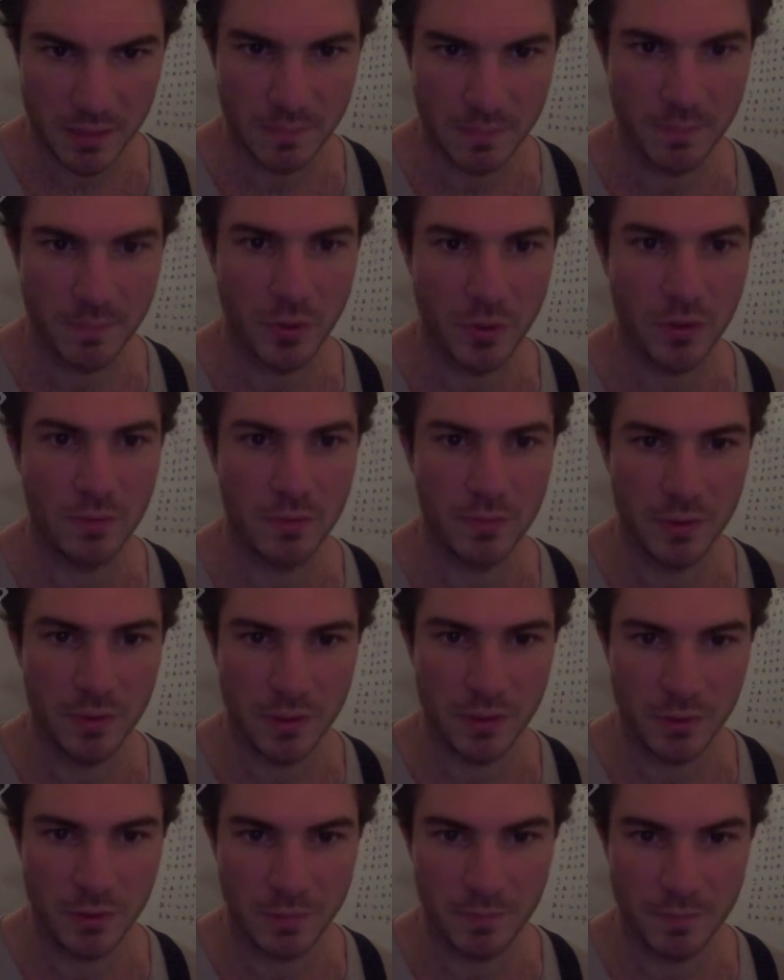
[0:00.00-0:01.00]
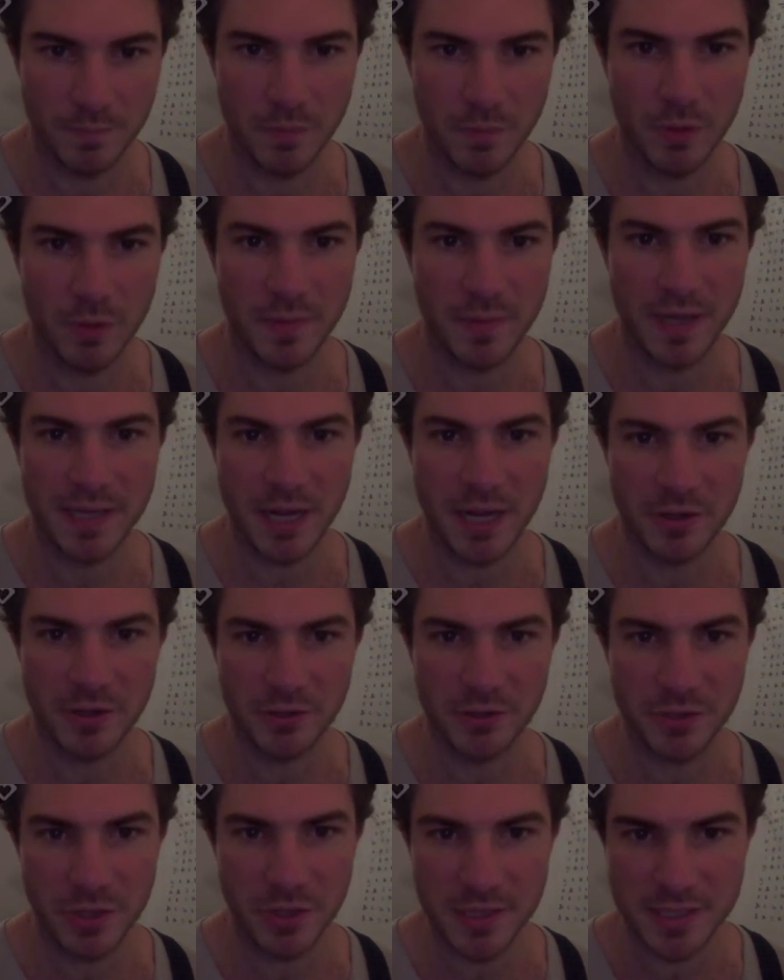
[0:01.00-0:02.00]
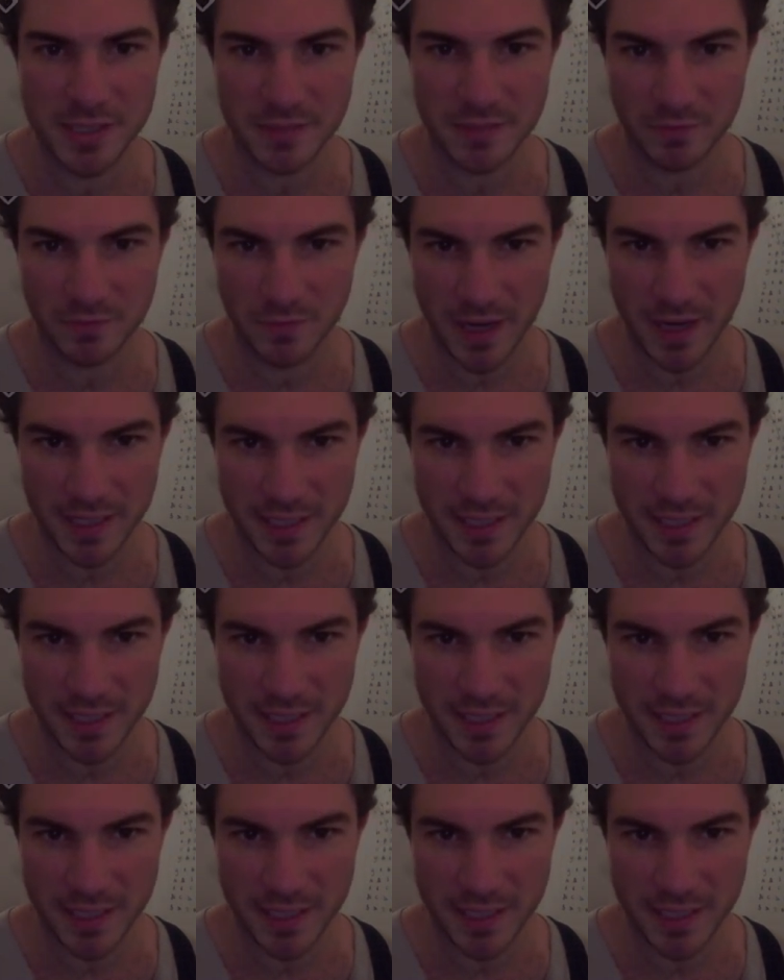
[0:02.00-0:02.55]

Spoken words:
boom, boom. And now you'll notice right